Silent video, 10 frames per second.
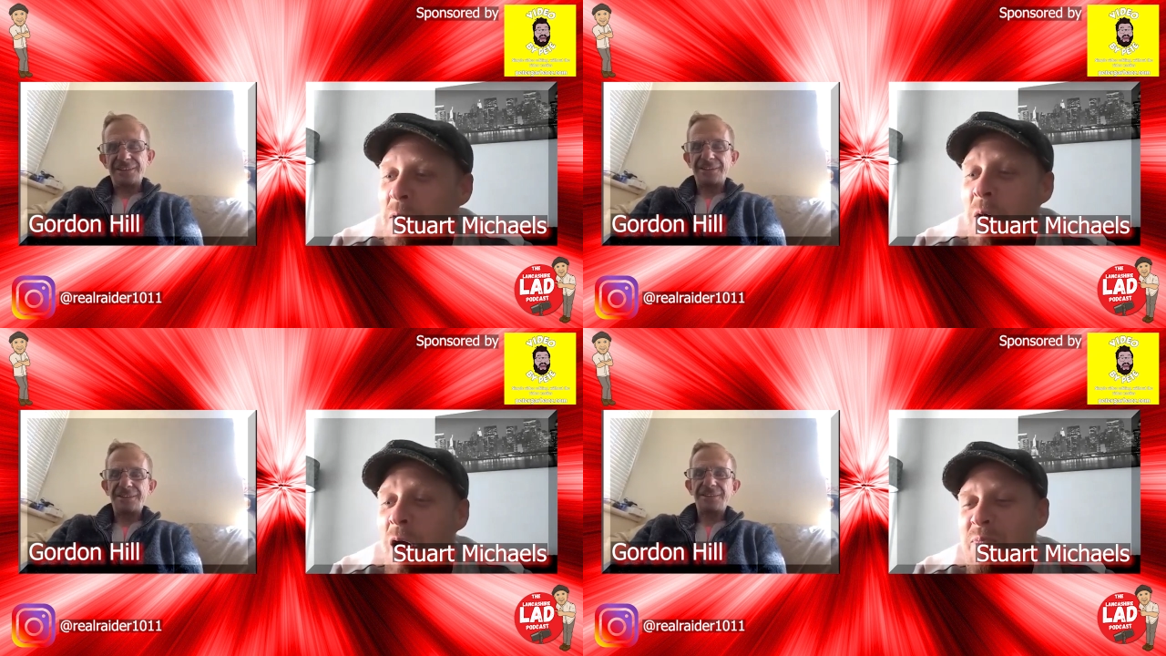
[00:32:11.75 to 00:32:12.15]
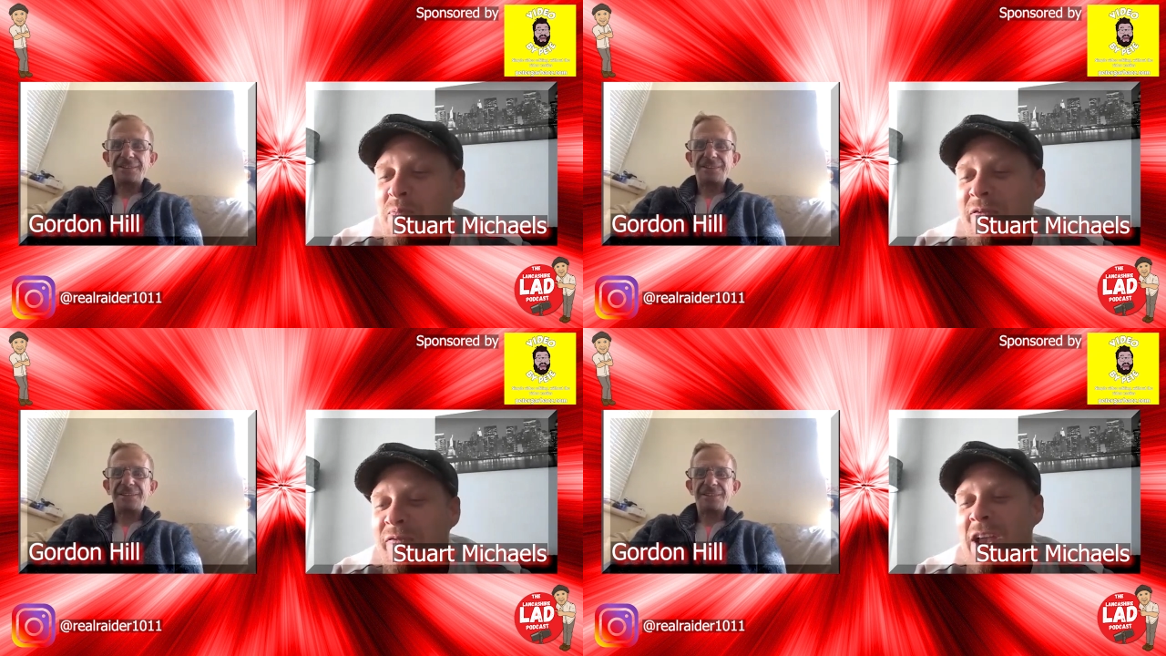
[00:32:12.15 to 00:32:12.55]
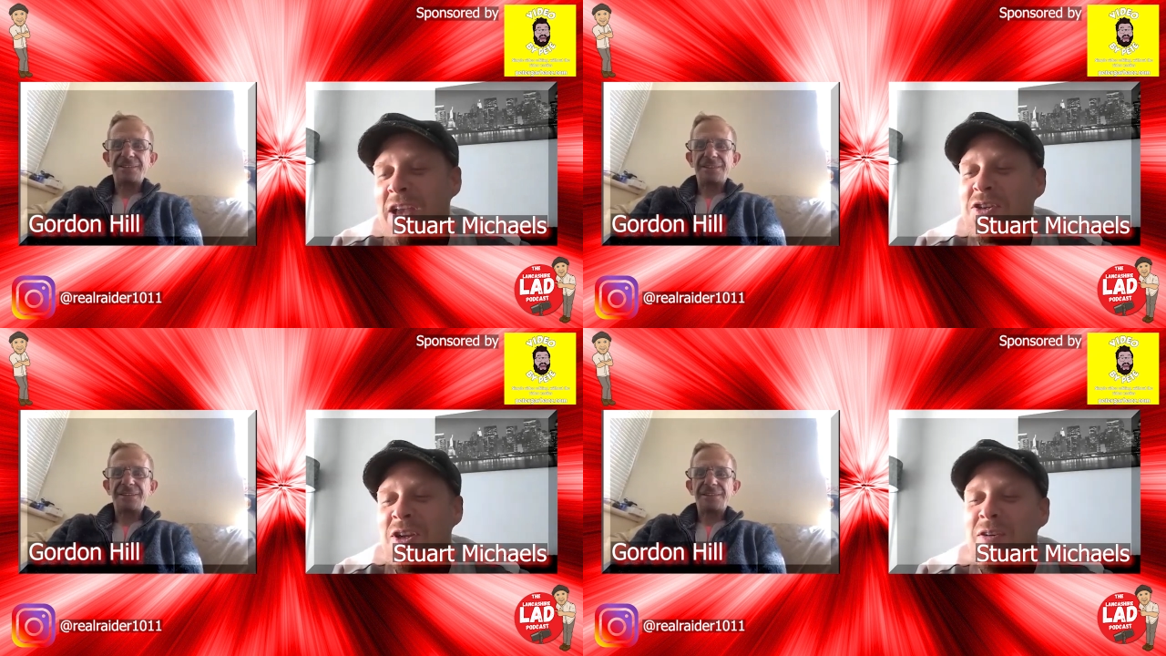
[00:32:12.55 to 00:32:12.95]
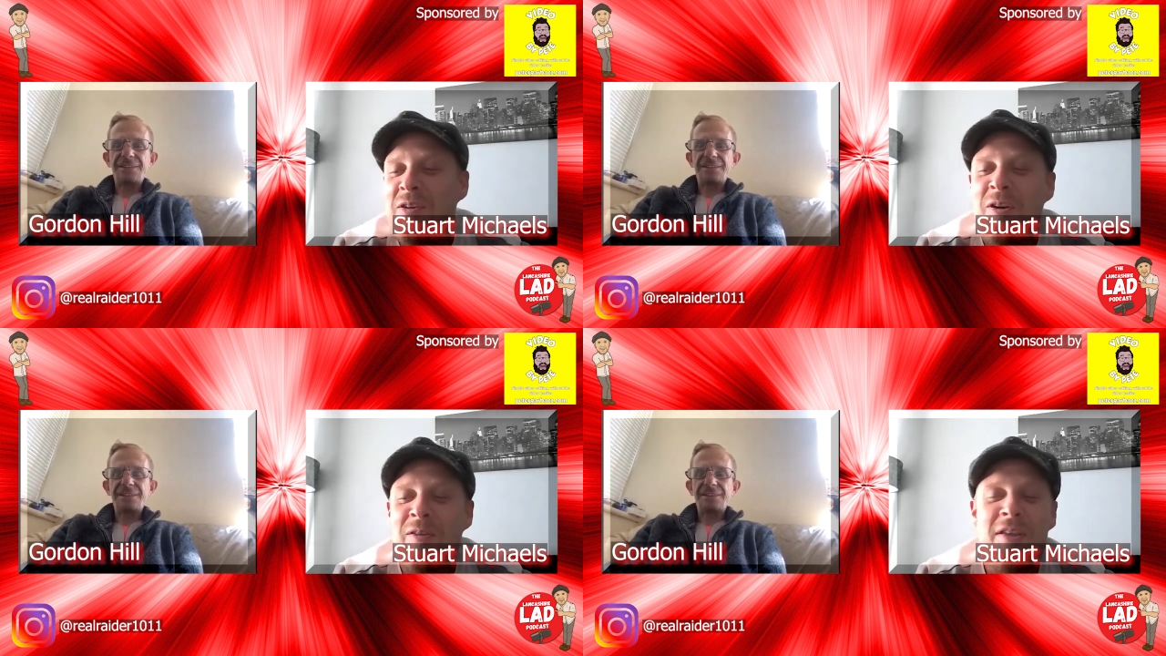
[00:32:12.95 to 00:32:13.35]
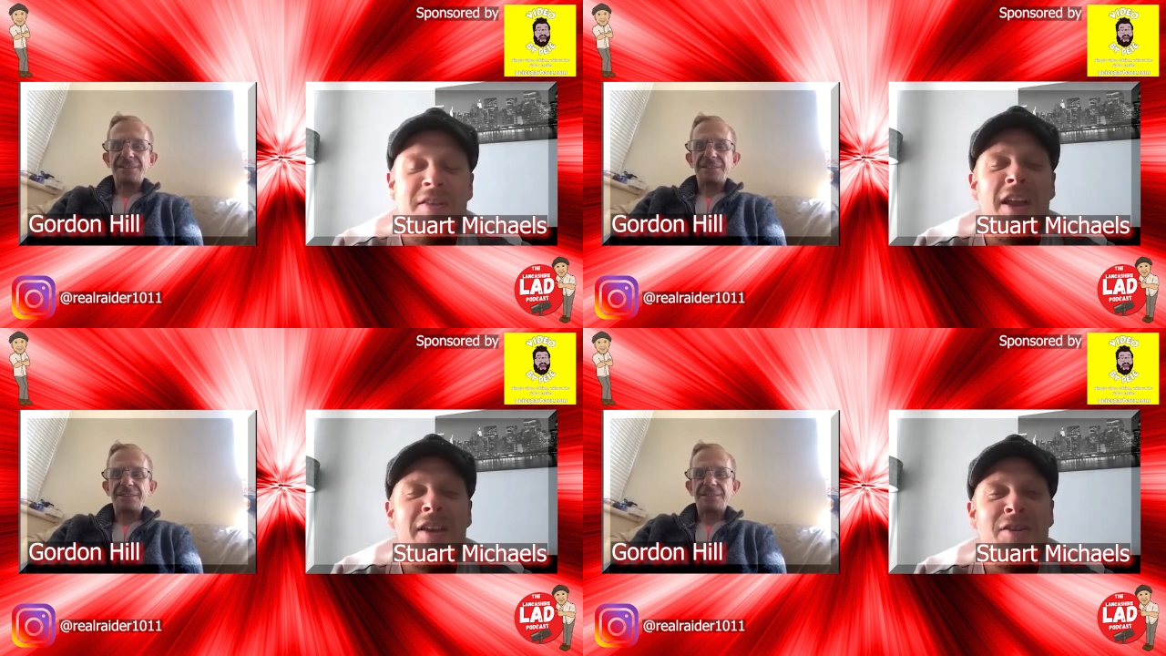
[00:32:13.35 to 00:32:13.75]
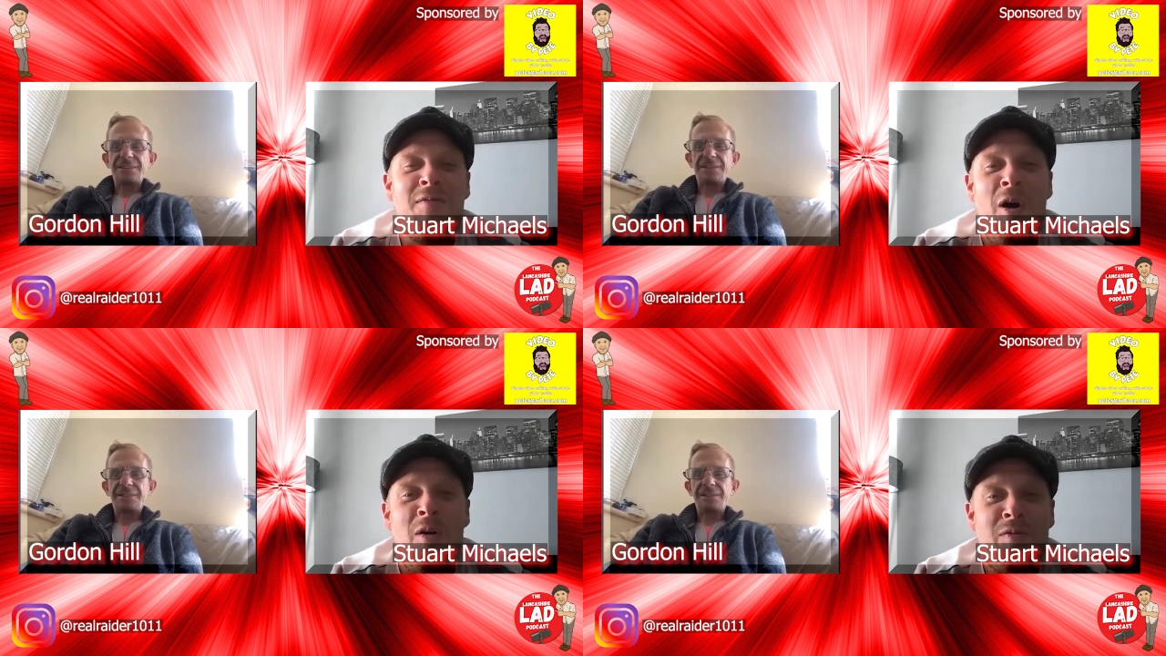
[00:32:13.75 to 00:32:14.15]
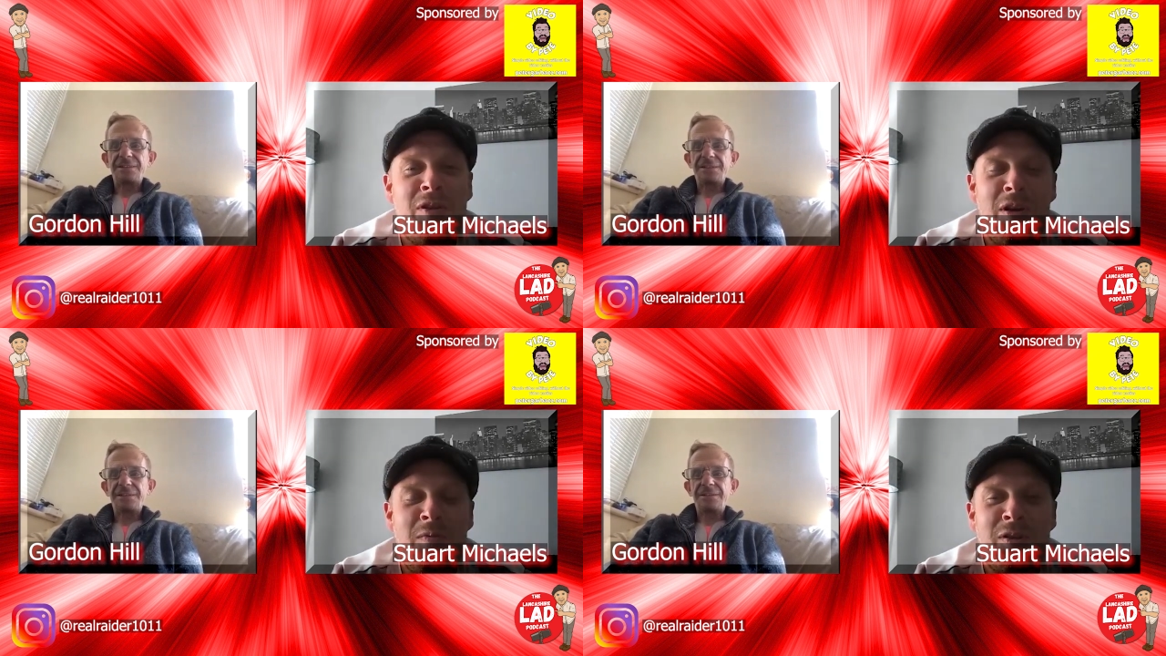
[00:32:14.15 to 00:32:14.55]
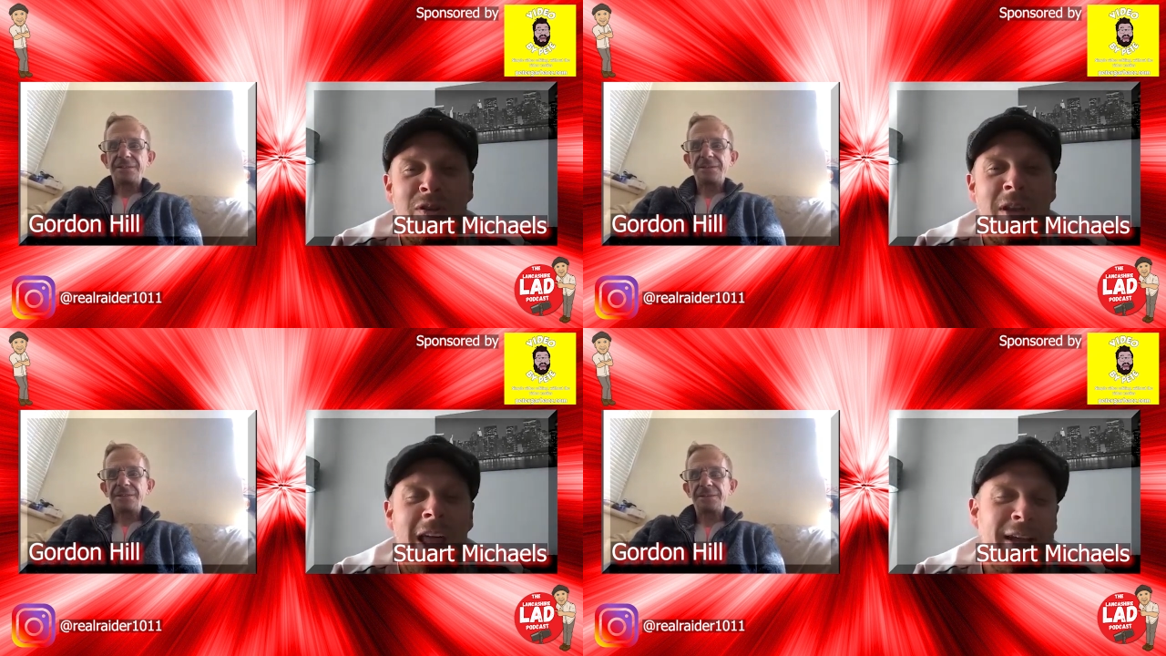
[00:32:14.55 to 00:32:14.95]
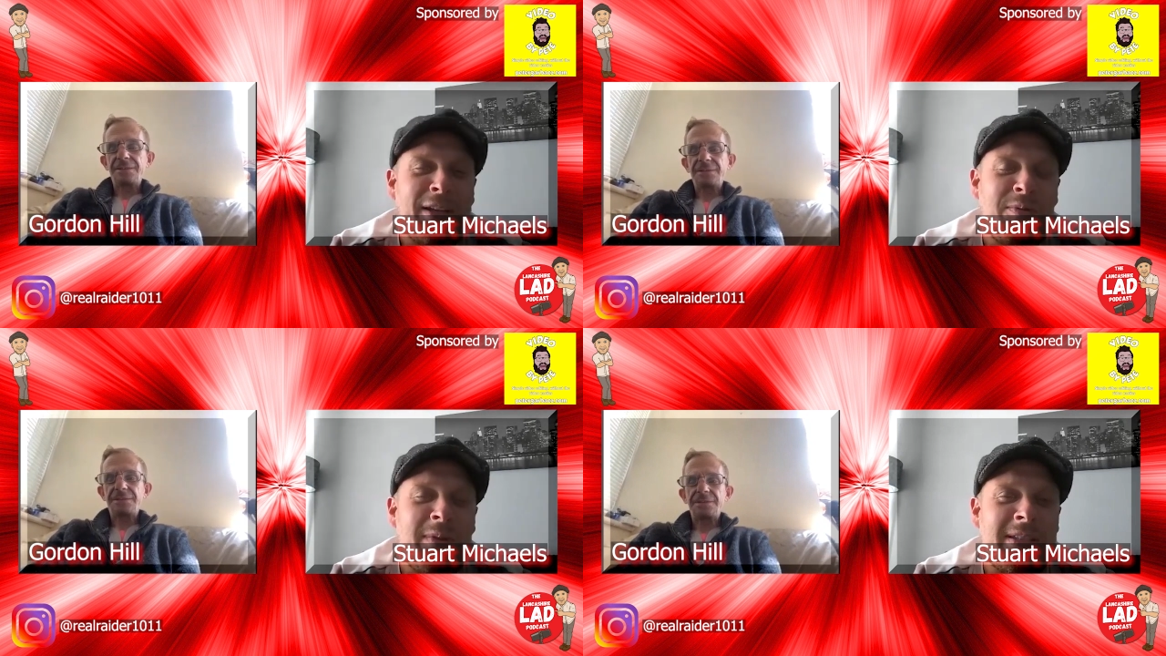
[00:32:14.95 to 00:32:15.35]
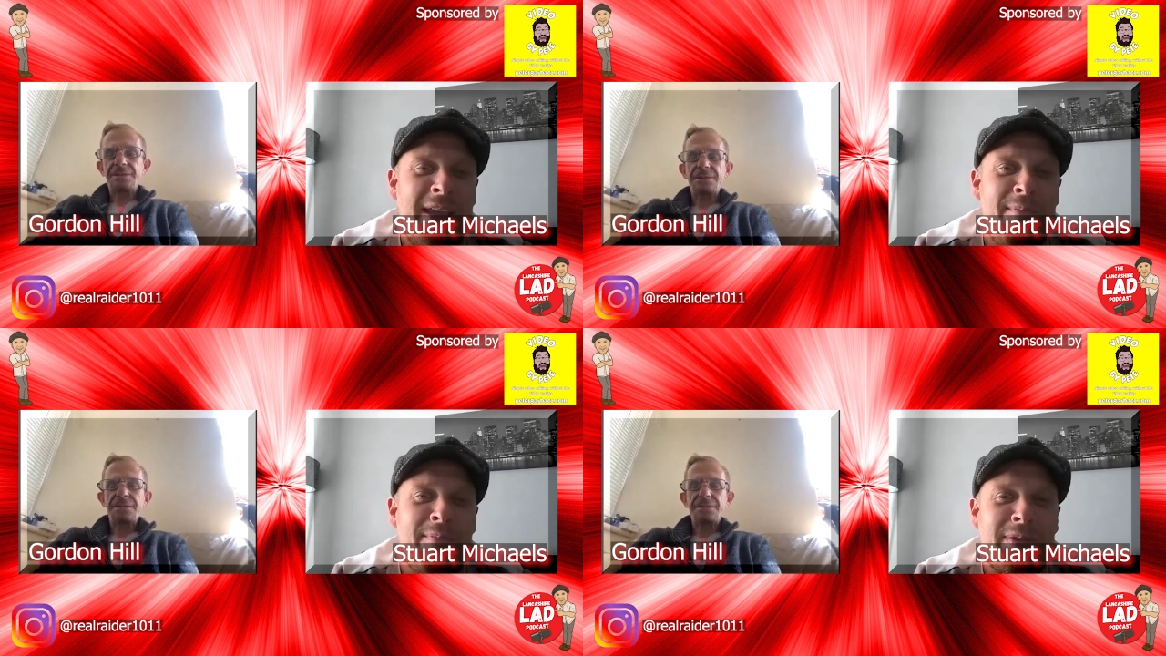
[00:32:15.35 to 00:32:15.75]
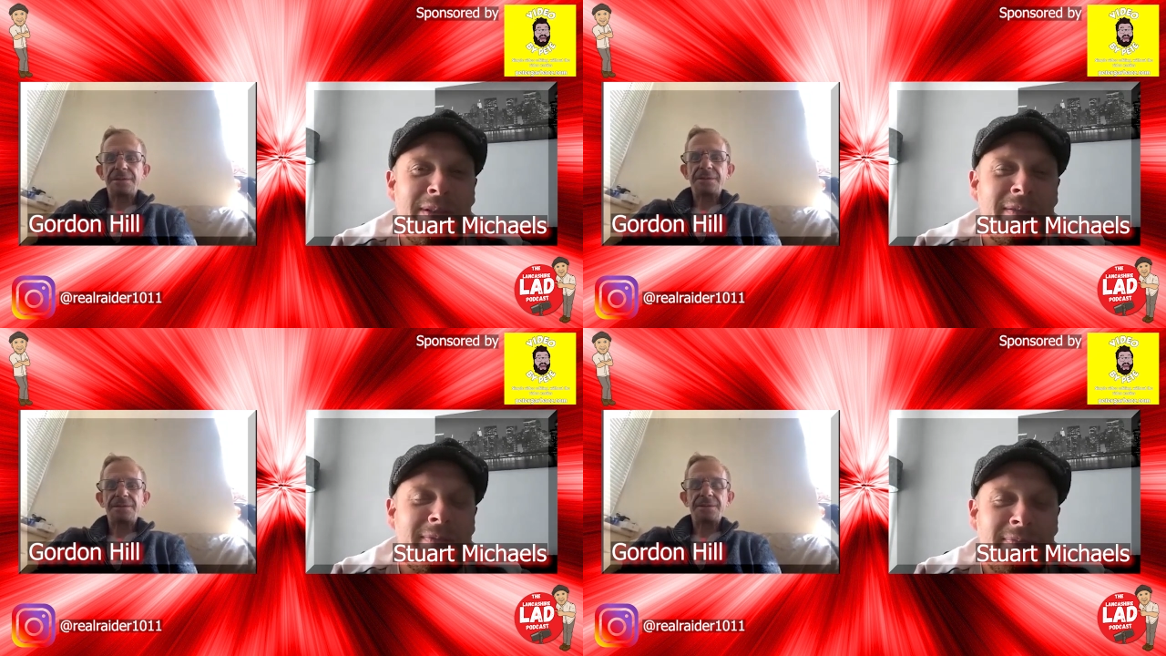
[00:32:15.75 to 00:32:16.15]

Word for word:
Speaker 1: what profession other than your own would you like to attempt?